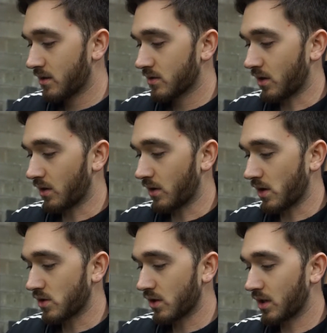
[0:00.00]
So
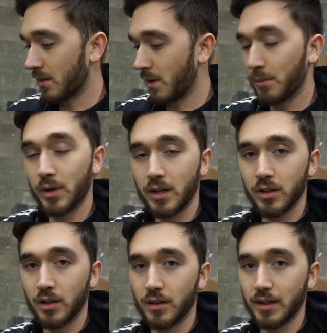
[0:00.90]
it should come up pretty
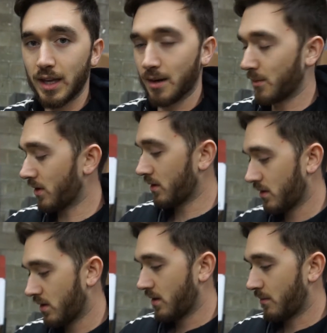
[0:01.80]
clear on the camera,
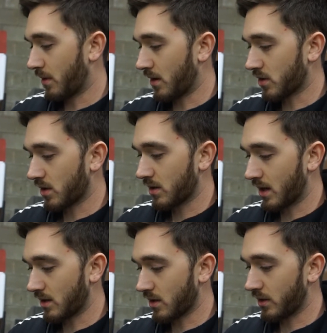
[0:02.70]
but I'll show you
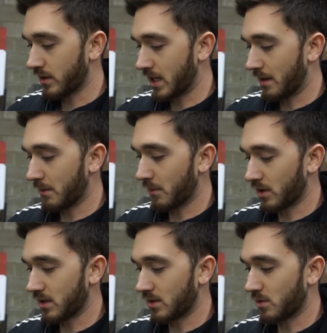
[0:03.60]
guys all the timing
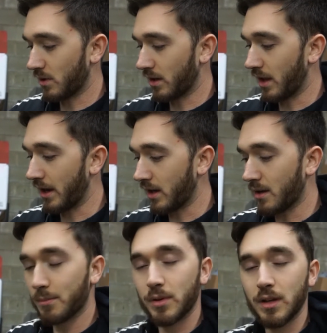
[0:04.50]
marks that you want to line
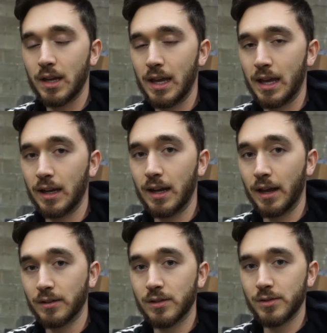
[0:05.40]
up and
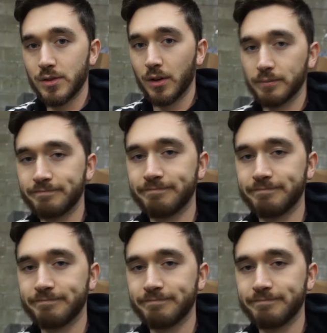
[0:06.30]
how to do so.